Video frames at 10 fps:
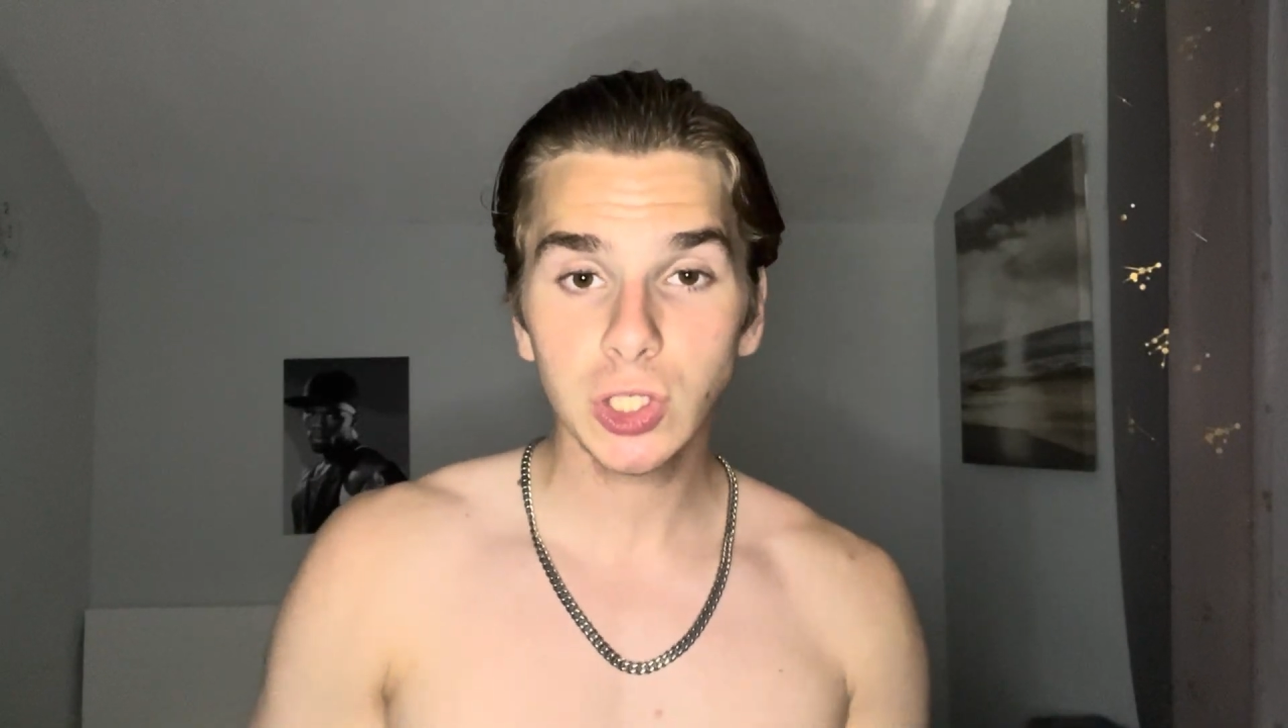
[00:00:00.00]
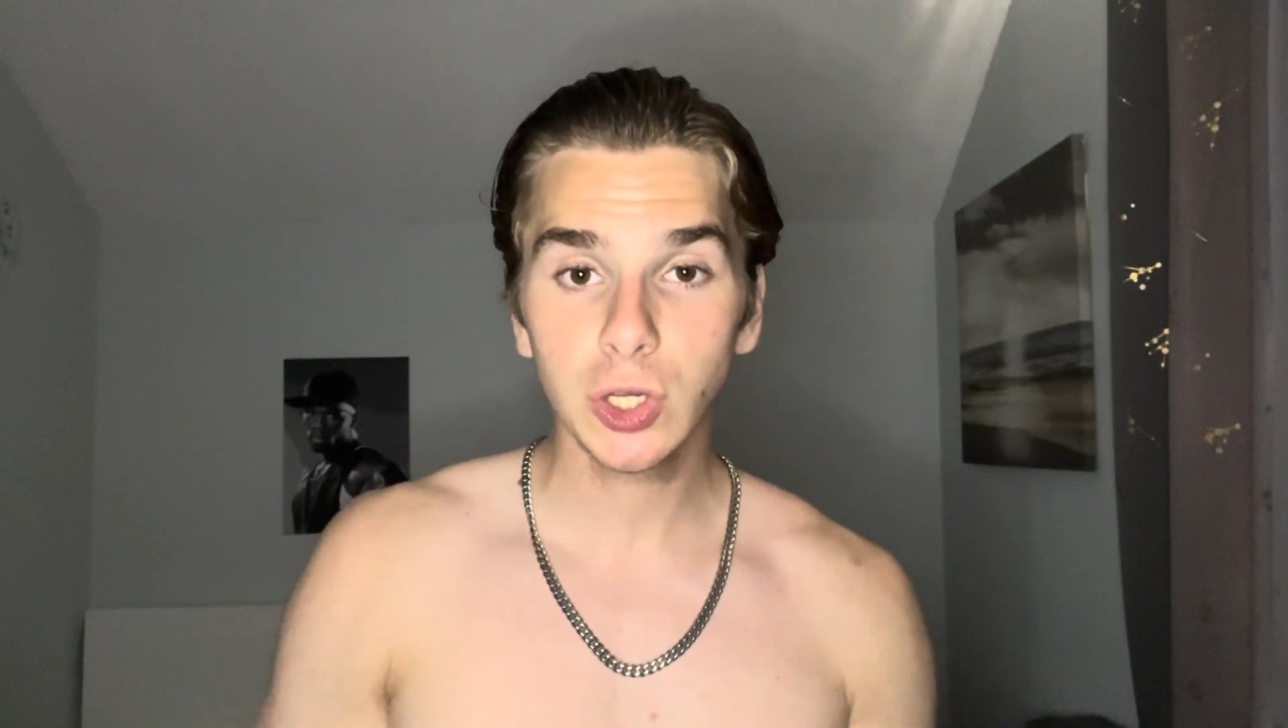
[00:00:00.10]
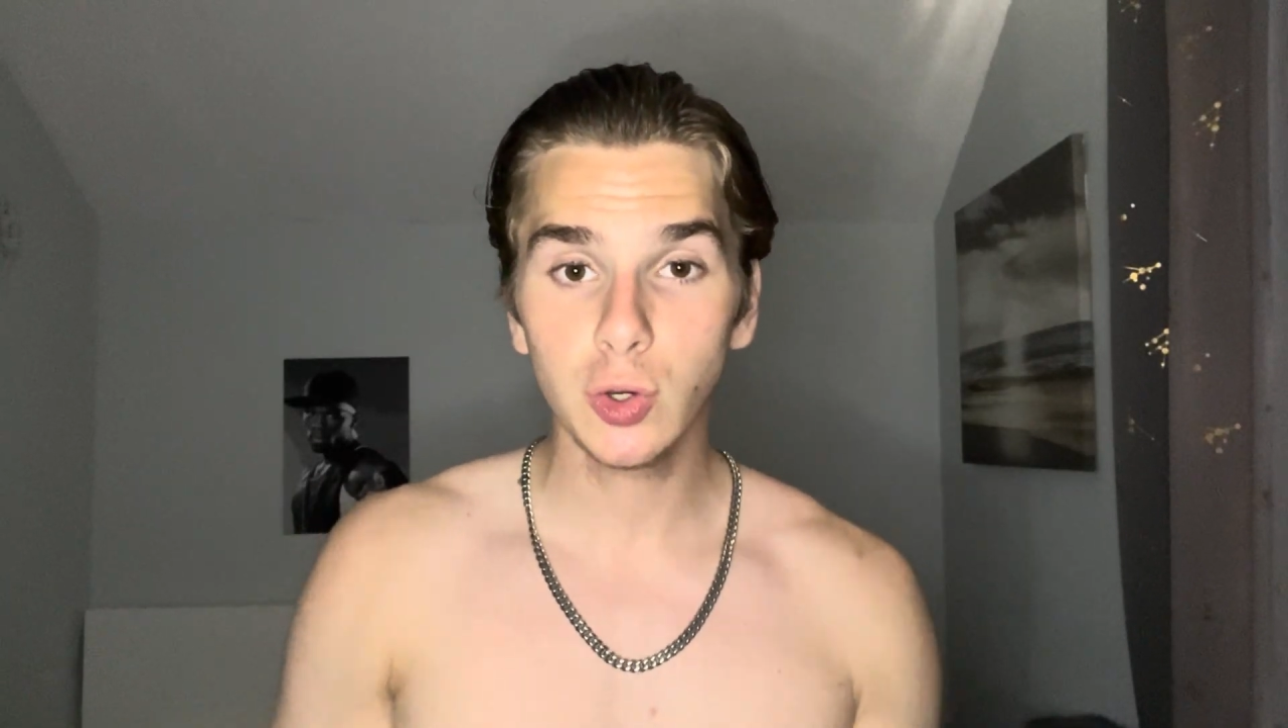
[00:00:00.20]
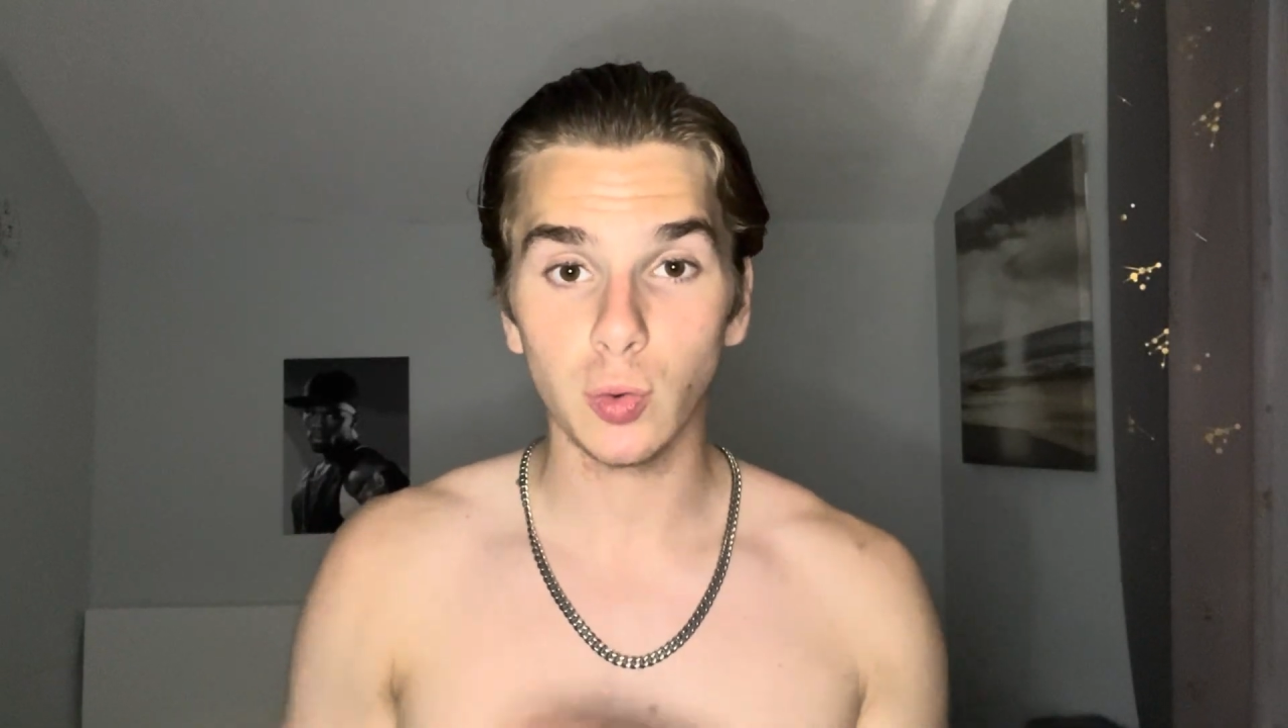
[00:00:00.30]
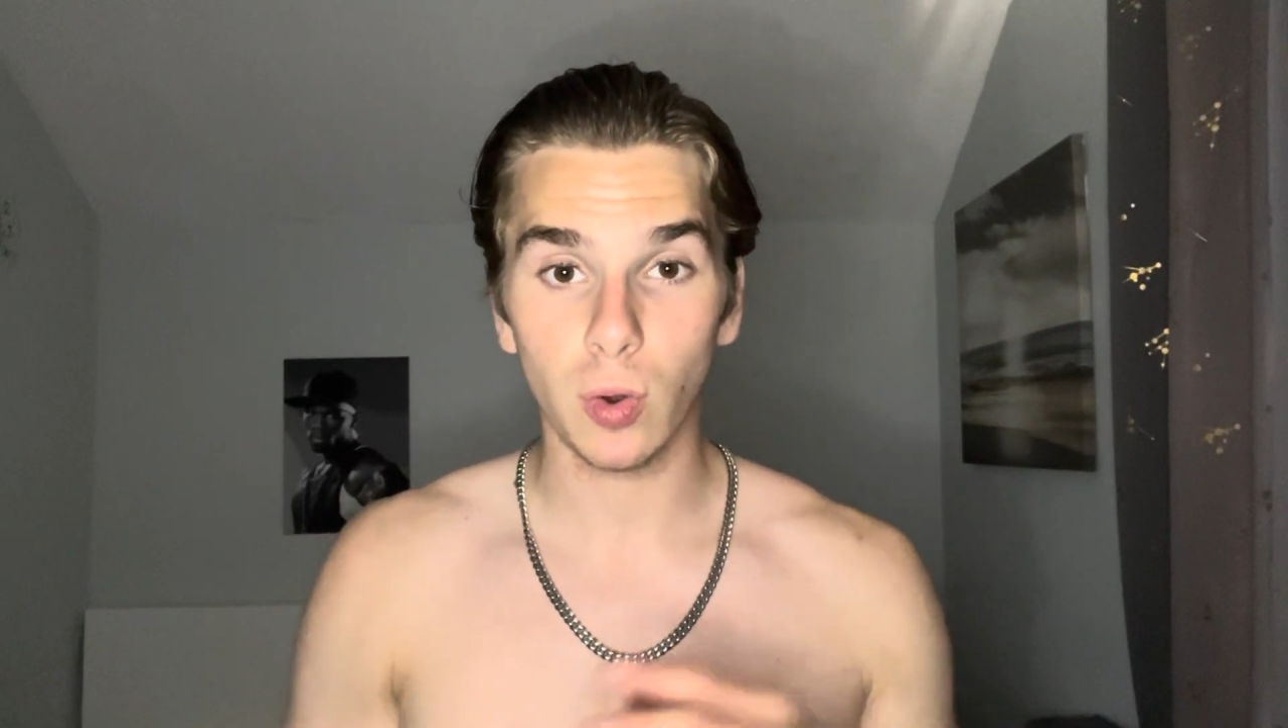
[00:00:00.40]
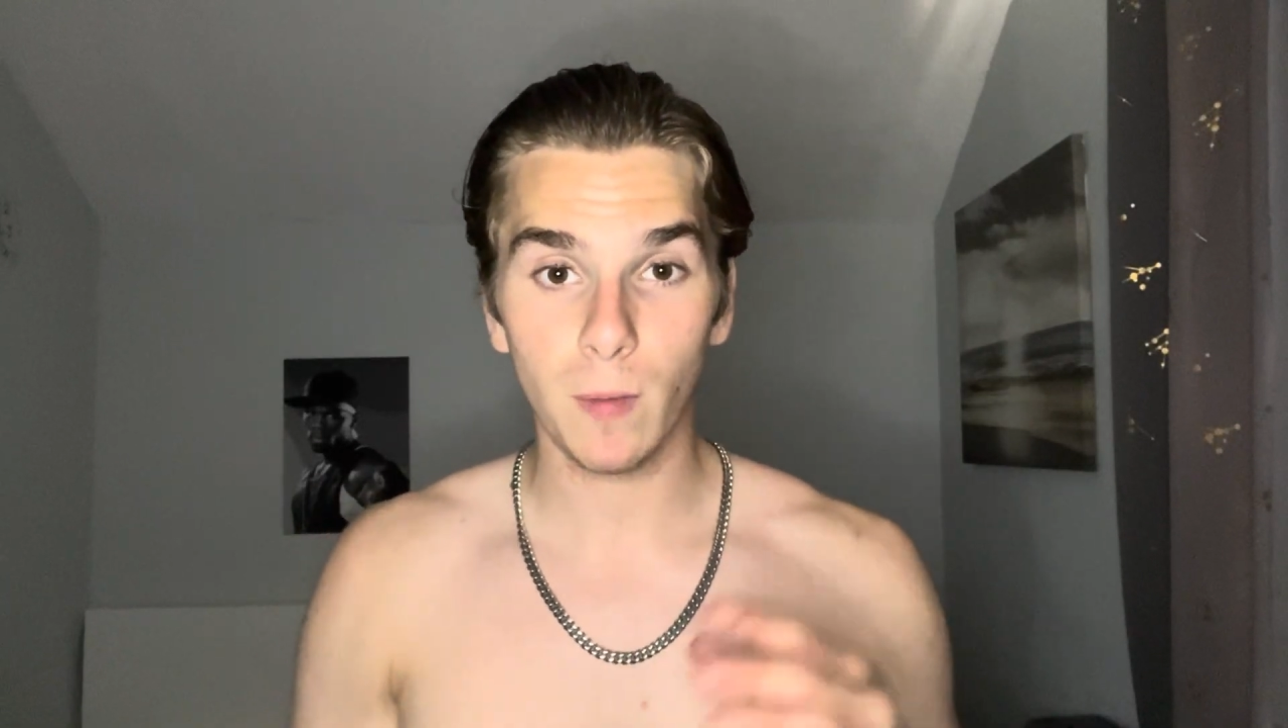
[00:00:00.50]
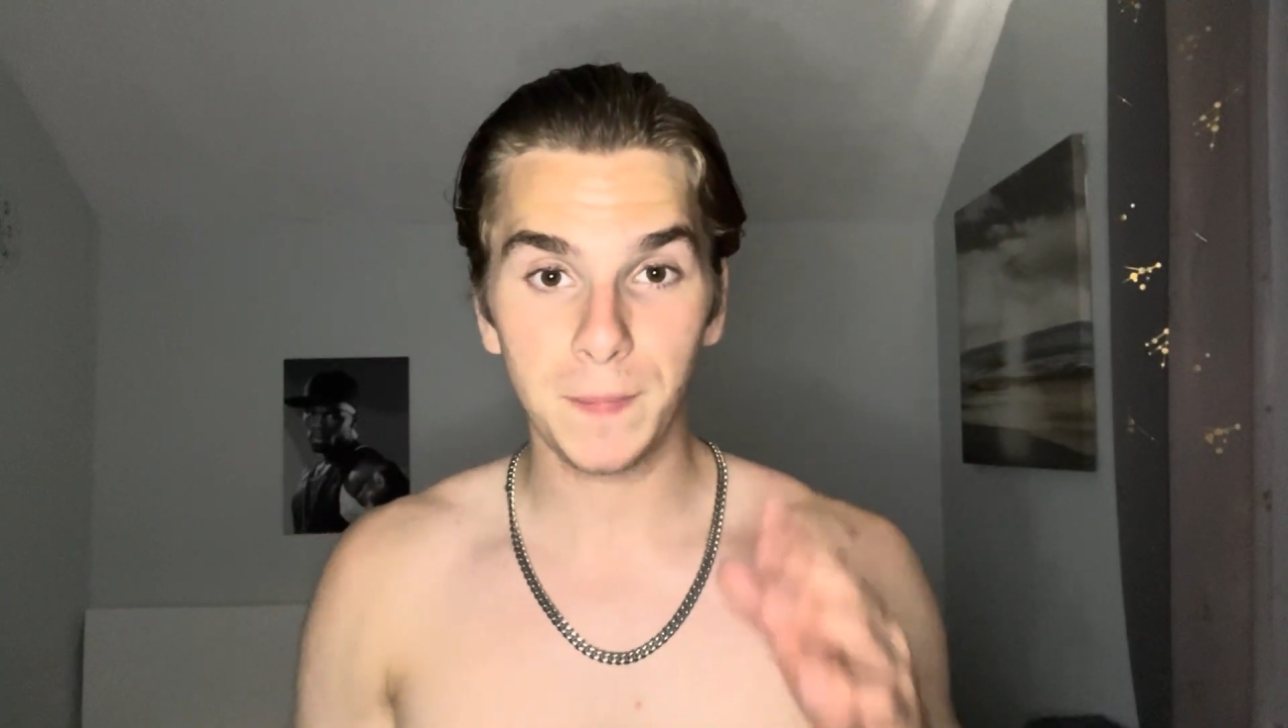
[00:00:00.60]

to